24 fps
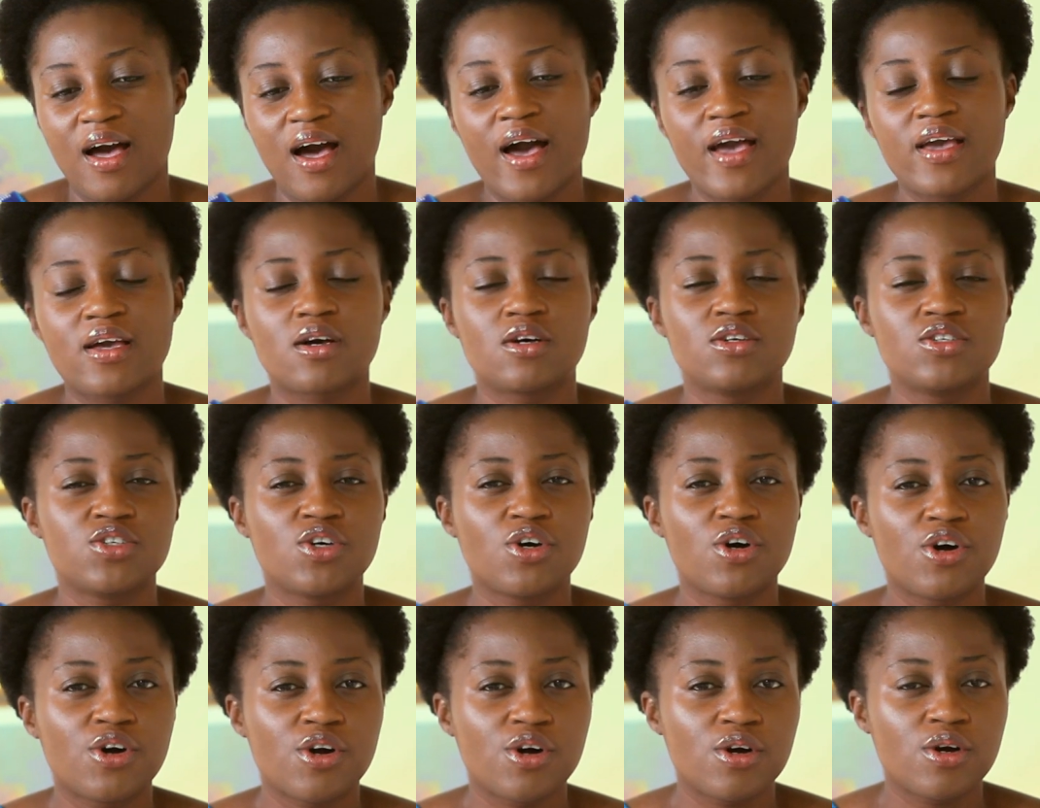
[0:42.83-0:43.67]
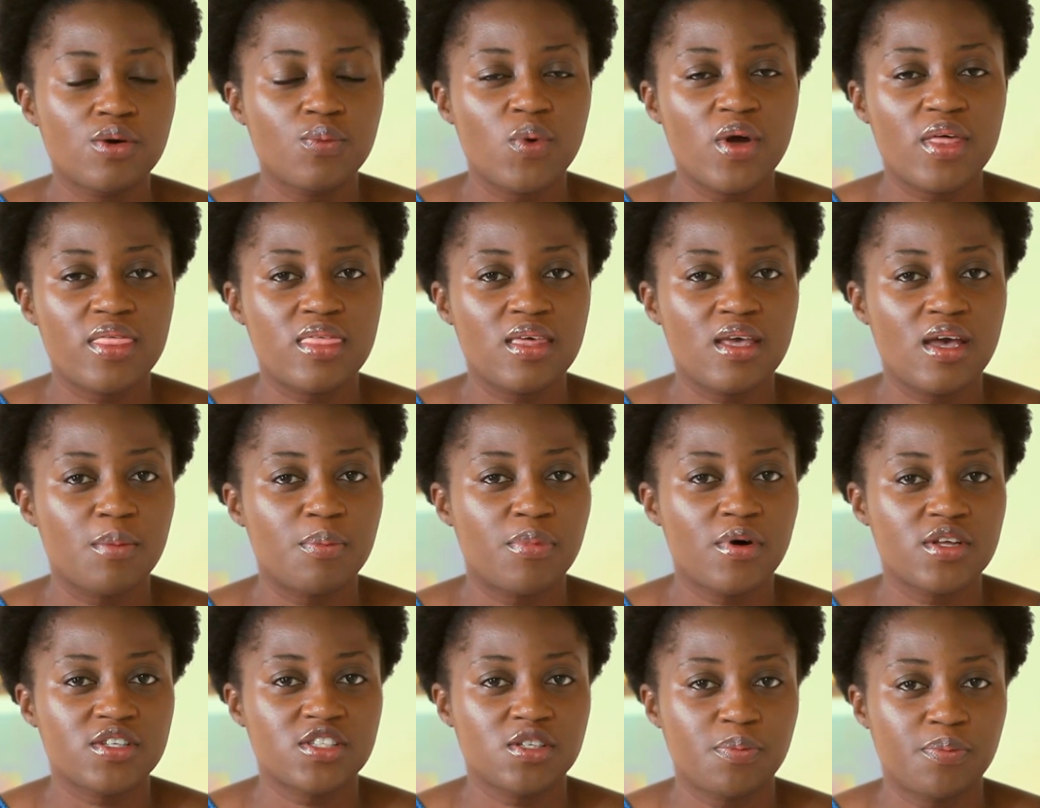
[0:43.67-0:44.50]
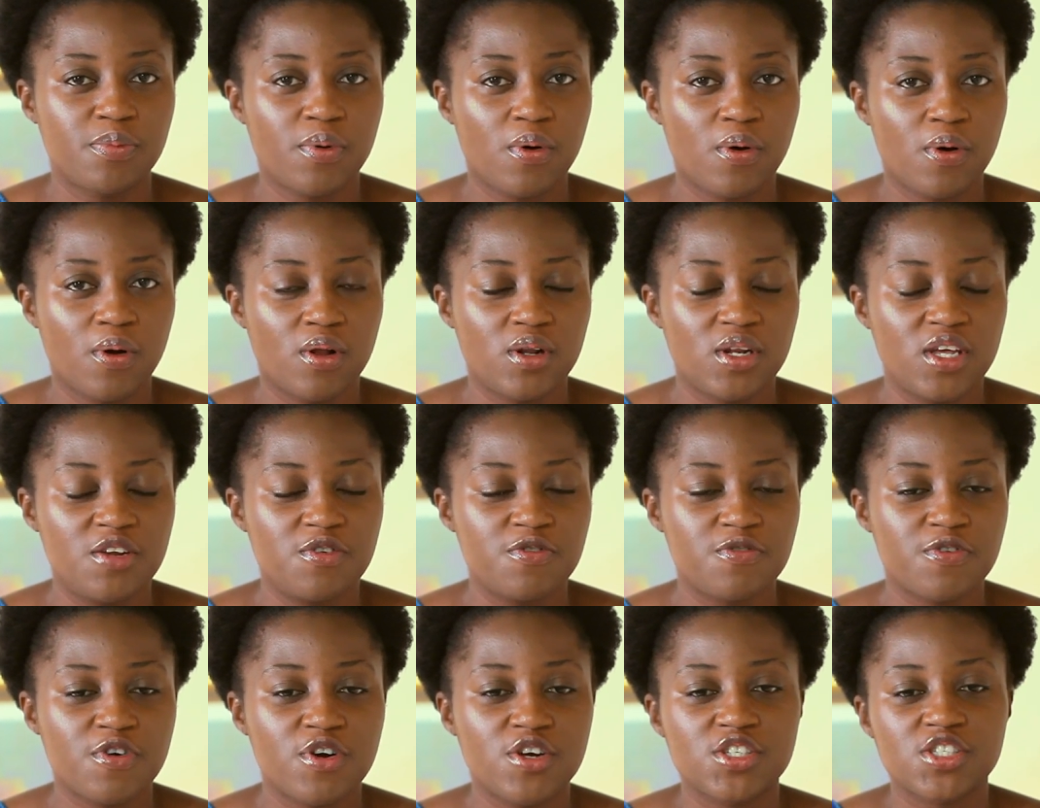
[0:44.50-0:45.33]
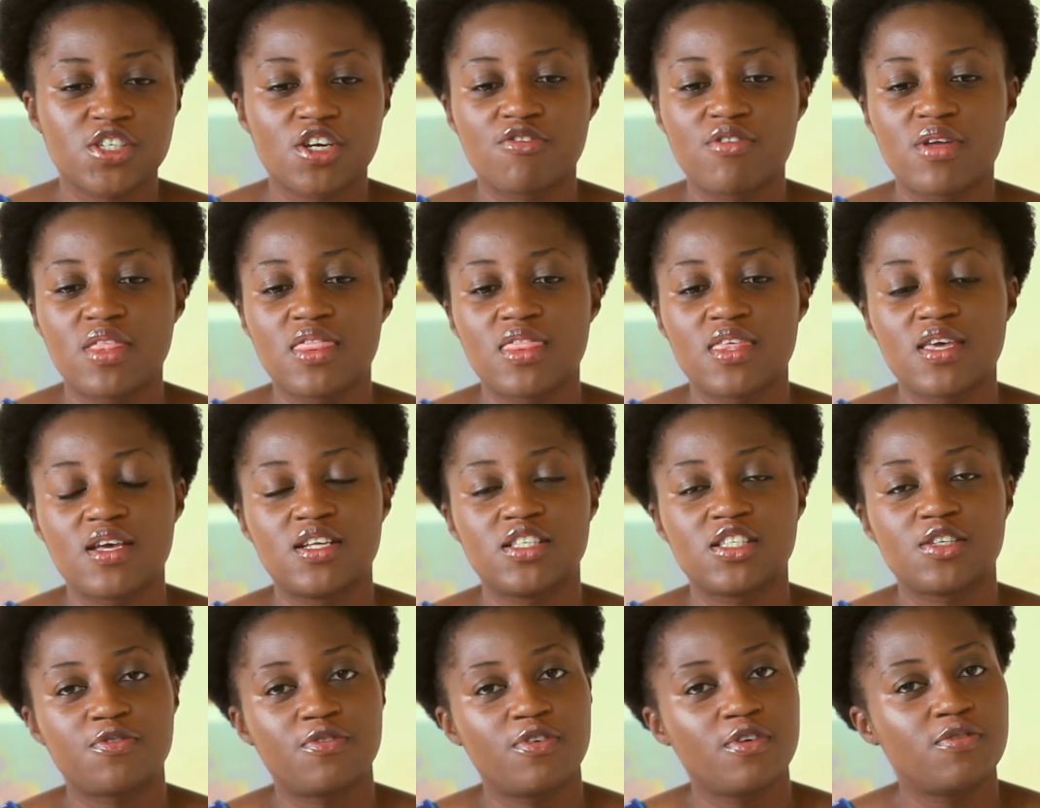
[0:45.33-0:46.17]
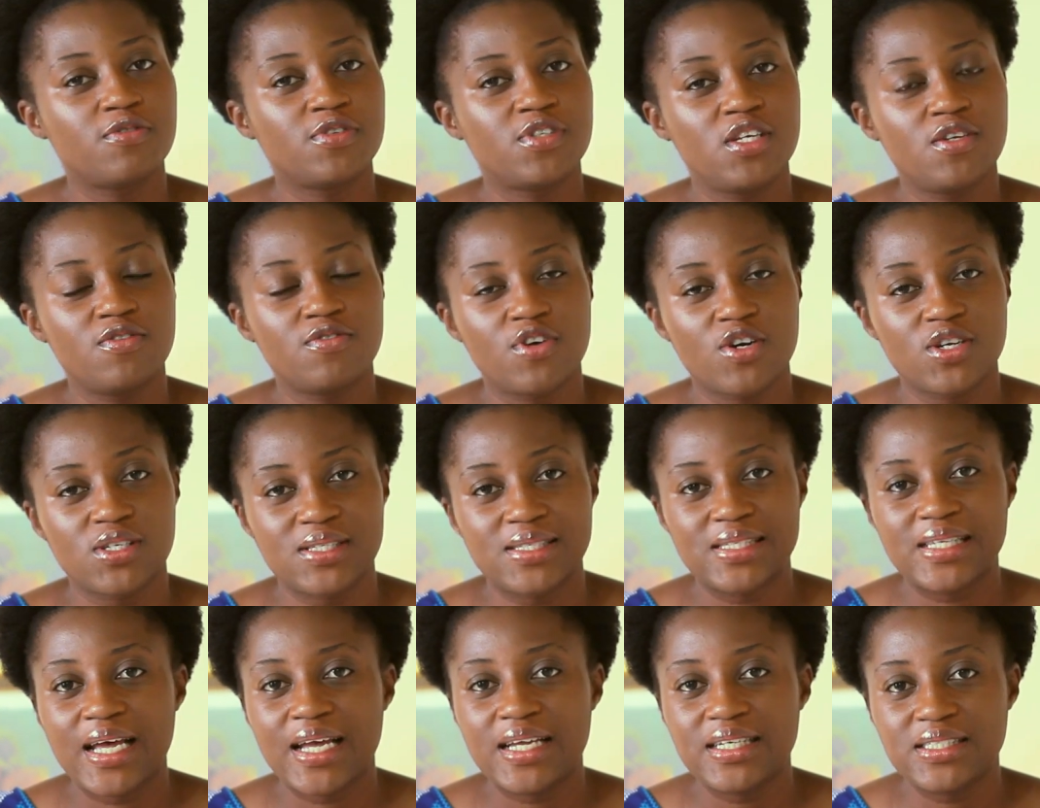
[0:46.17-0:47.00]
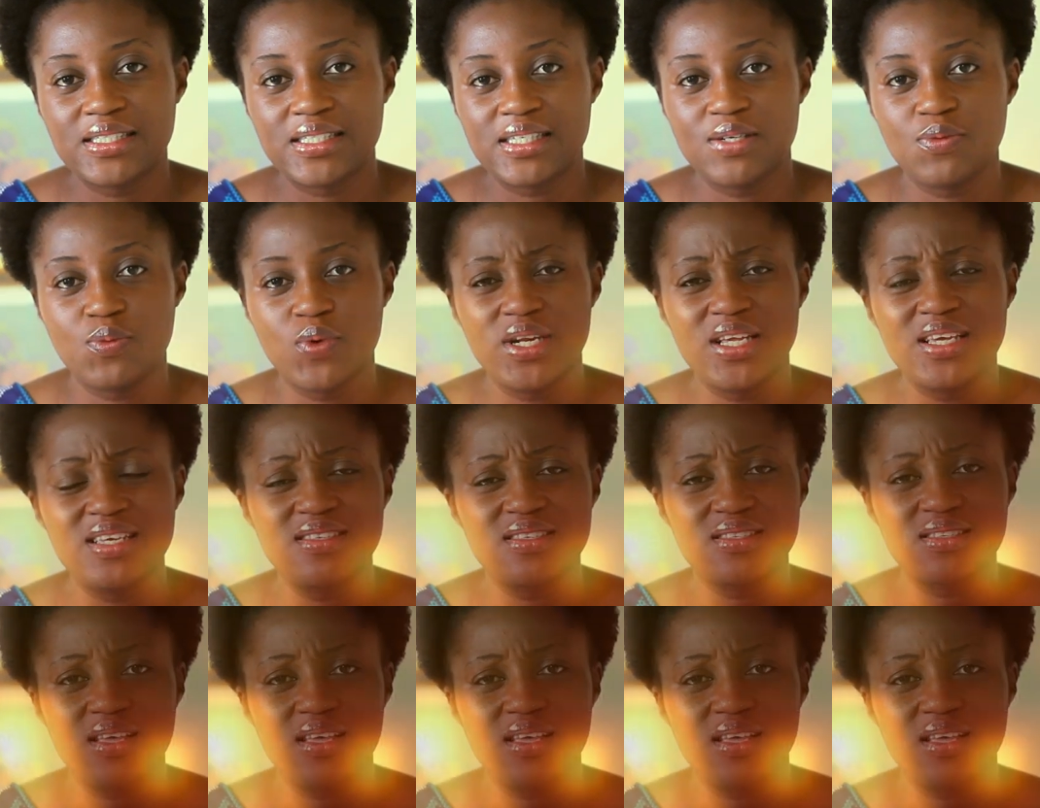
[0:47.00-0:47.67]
I concur with the Apostle Paul in 1 Corinthians 15 verse 19 when he